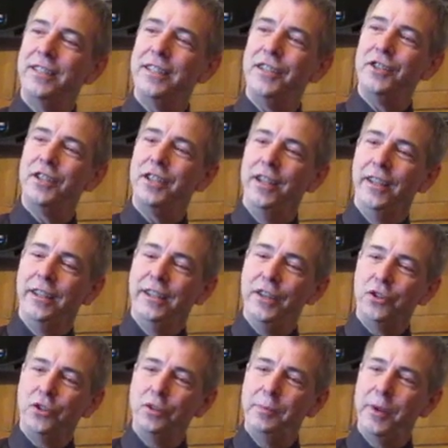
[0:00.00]
these
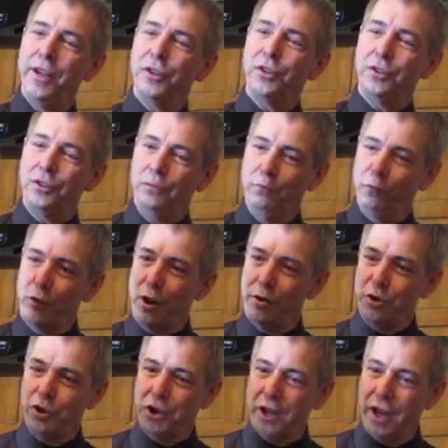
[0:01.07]
these two bells run
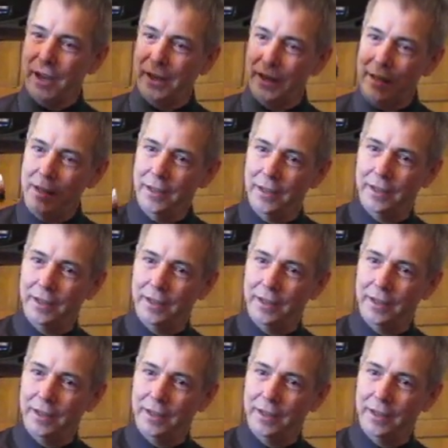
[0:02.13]
Shelley.